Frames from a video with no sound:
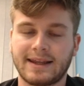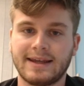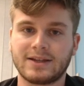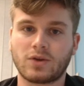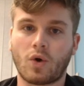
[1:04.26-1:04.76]

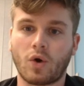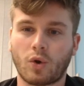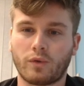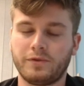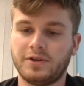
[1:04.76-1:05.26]
get all
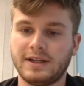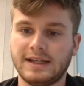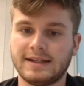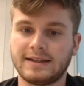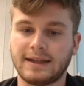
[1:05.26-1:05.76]
of the
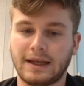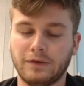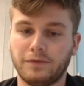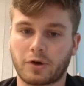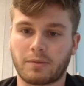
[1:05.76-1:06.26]
needed
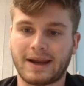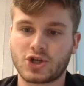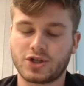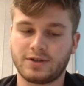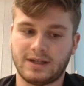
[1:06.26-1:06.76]

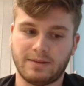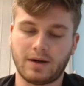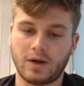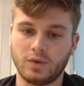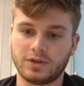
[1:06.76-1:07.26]
information
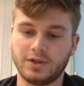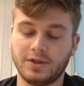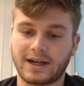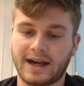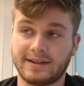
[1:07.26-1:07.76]
about
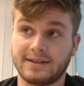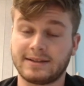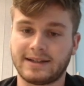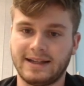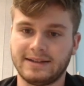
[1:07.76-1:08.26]
the
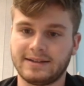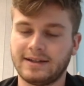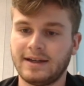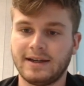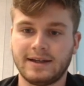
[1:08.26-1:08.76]
current trend
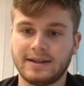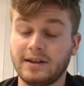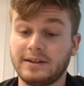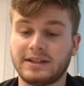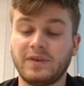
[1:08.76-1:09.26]

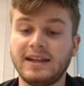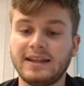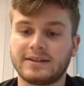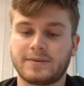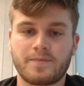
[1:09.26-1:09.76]
that we
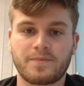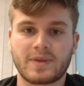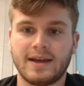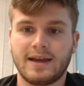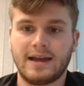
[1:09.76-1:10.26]
need.
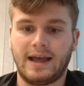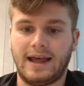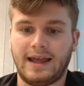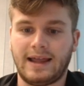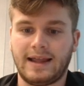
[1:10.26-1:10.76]

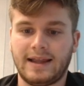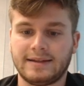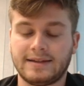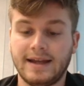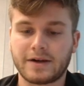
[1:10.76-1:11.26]

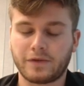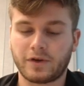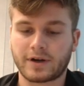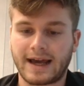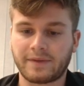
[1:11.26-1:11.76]
And
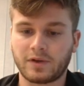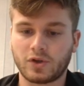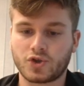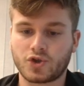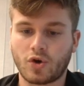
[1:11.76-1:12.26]
therefore, I will
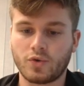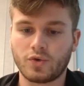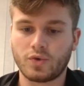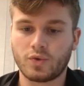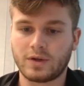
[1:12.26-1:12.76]
show you